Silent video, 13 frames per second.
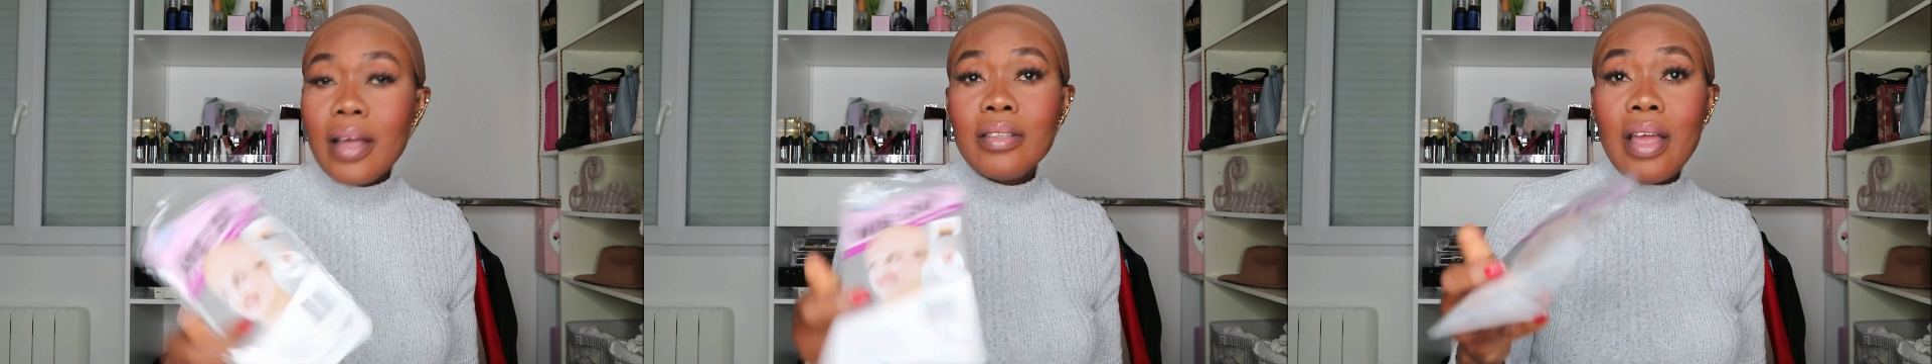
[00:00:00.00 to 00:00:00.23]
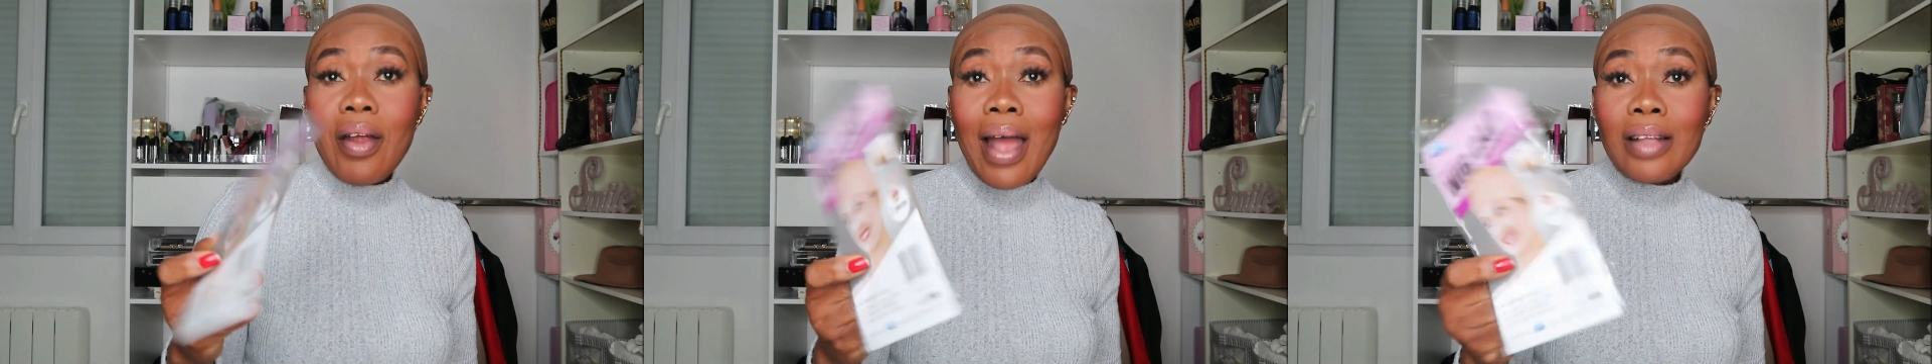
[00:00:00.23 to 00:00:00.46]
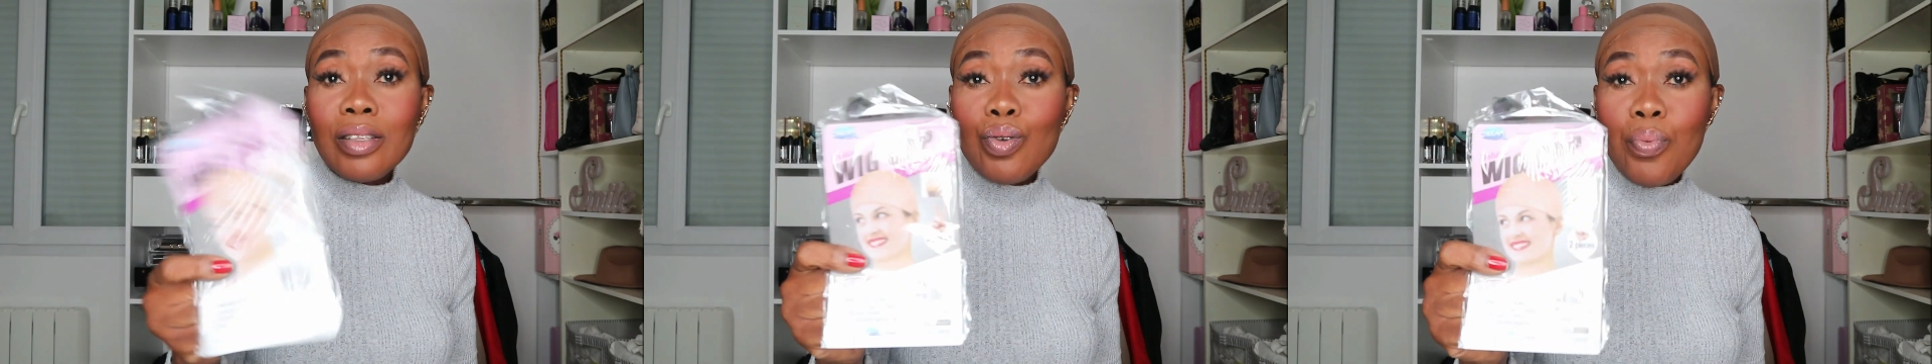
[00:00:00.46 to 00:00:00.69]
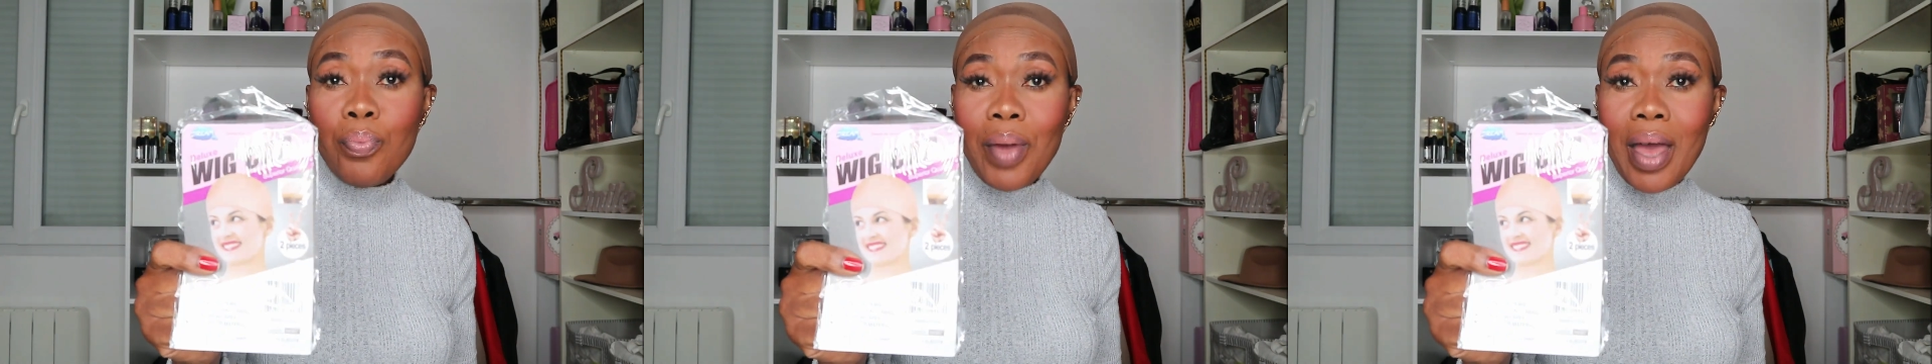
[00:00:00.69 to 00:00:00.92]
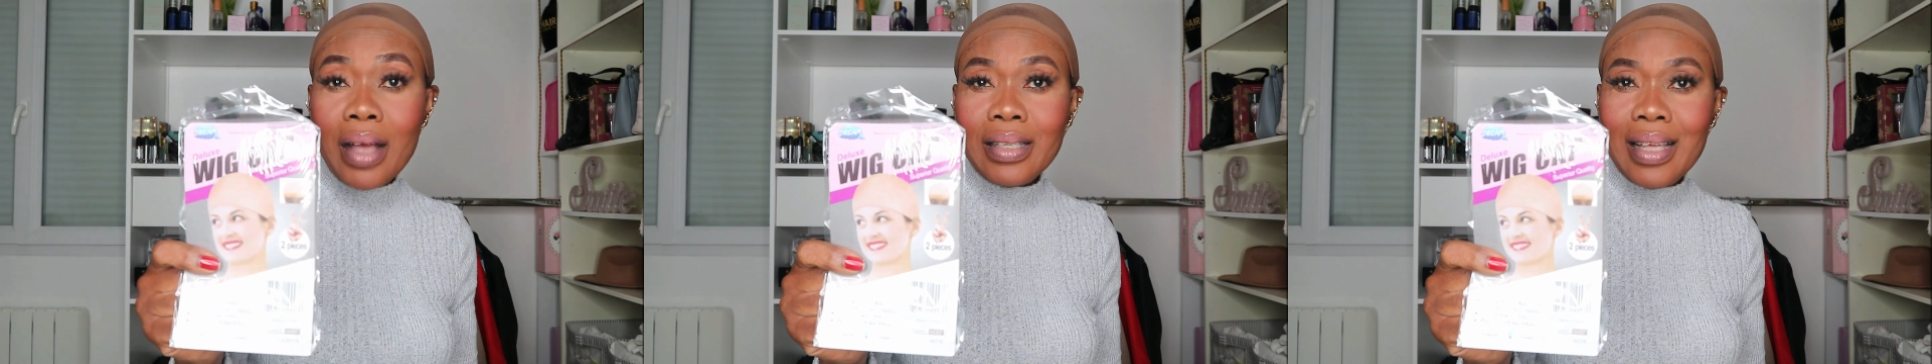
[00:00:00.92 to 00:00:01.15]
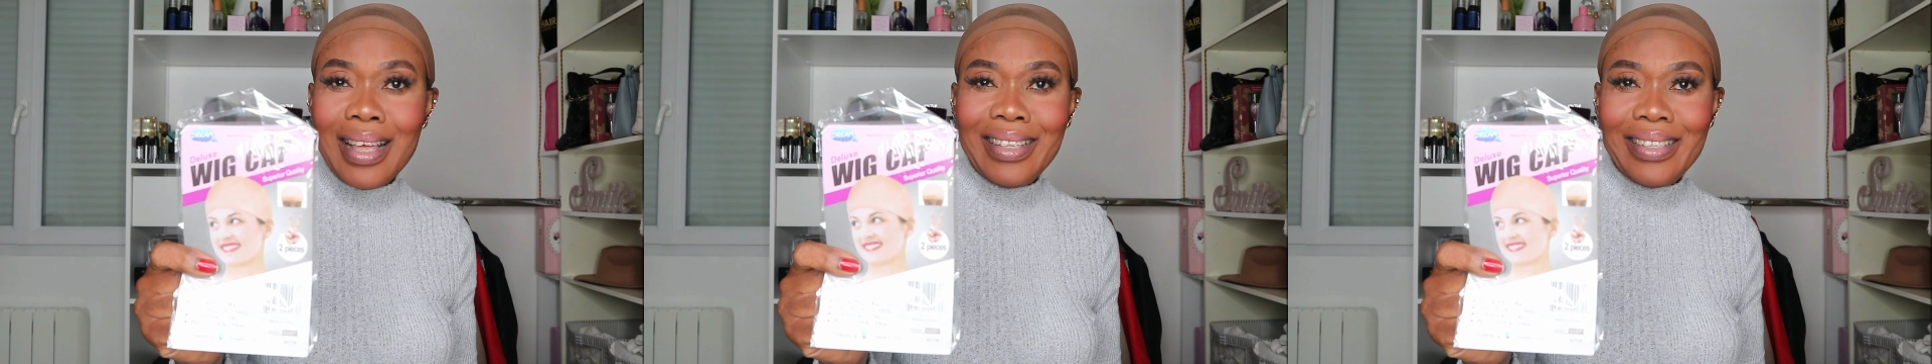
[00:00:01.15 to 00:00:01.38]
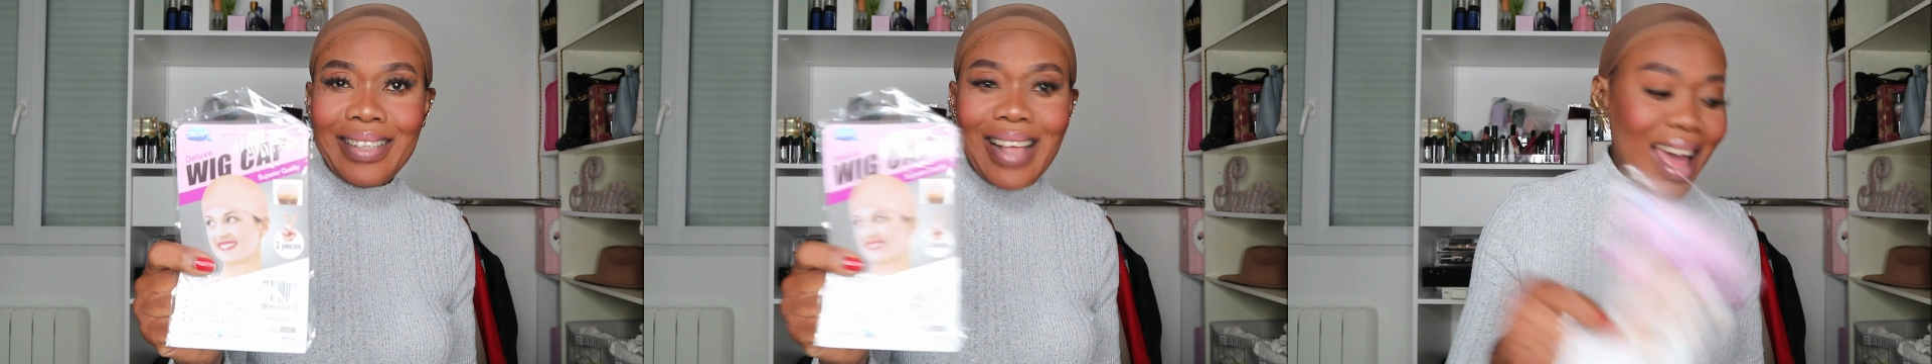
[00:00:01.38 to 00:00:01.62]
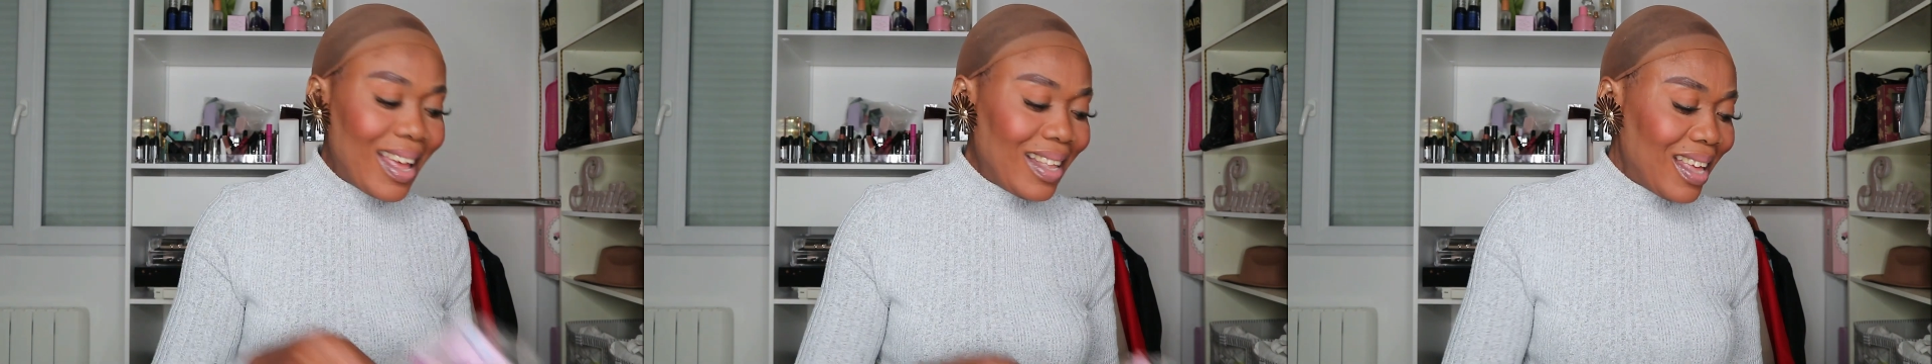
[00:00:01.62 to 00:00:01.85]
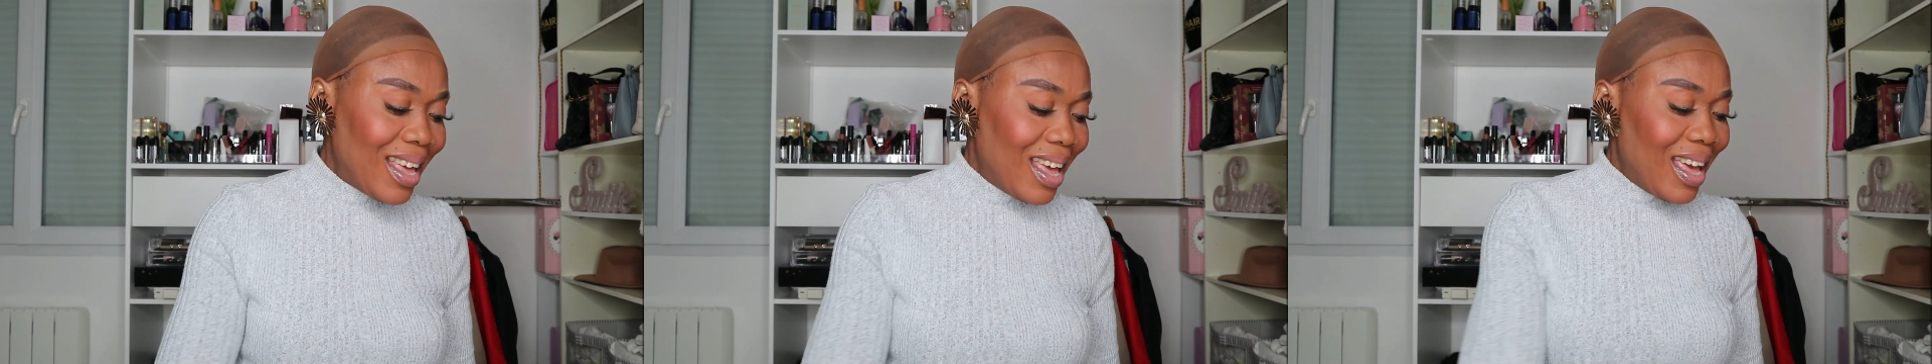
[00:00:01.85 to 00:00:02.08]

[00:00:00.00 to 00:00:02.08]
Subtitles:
There are two pairs inside.